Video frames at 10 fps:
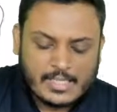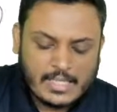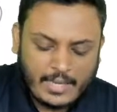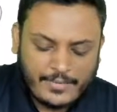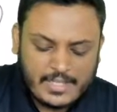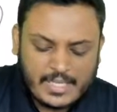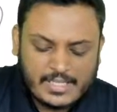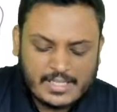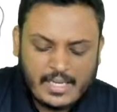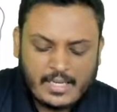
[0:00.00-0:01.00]

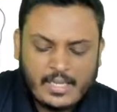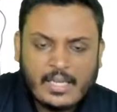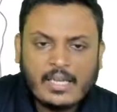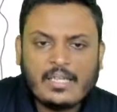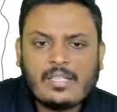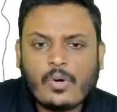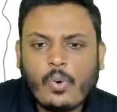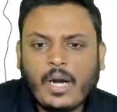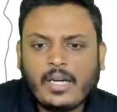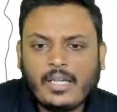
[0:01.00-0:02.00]
Sufficiency is a
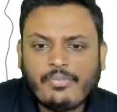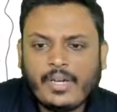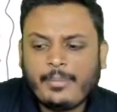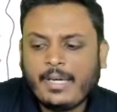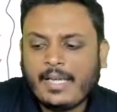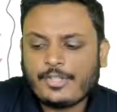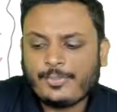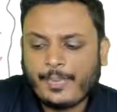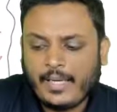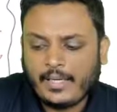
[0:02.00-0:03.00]
quantifiable
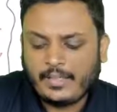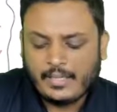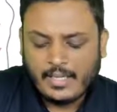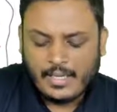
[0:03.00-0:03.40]
aspect